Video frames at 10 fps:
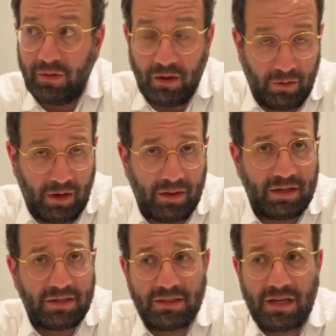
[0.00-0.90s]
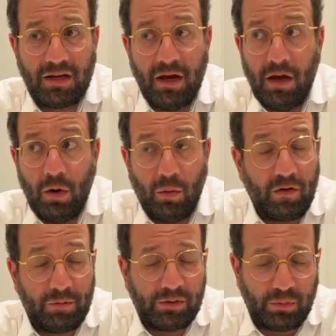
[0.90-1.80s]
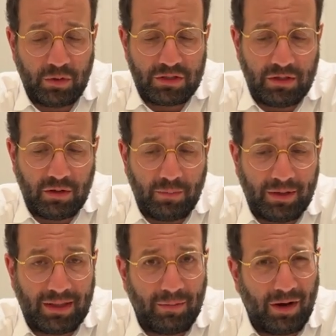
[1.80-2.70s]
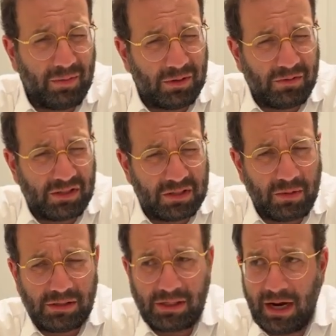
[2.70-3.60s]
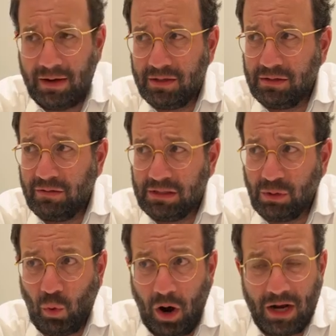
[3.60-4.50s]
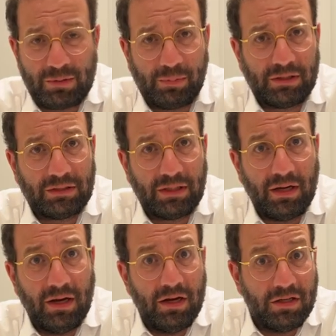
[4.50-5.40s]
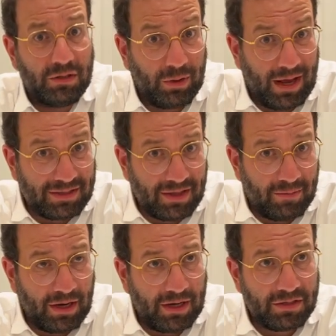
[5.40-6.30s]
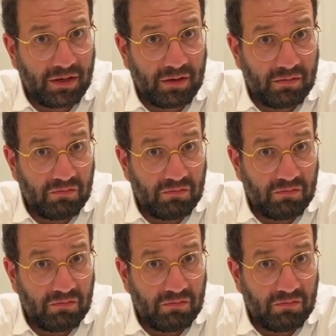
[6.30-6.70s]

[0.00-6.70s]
Okay, that's it. He said, what if the person wasn't a big Talmud Chacham? They're a very smart guy, they're a very wise person. So he would ask them an Eitzah.